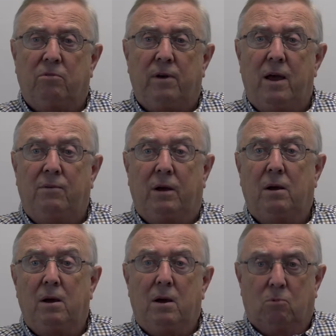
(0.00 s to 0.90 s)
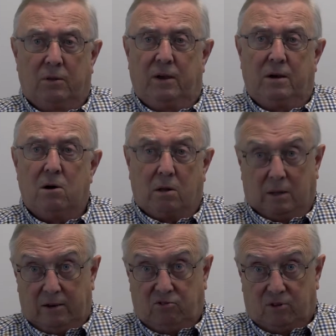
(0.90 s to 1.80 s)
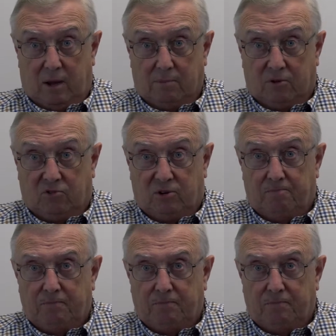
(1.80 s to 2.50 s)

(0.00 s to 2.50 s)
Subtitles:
of having what they call lay statements.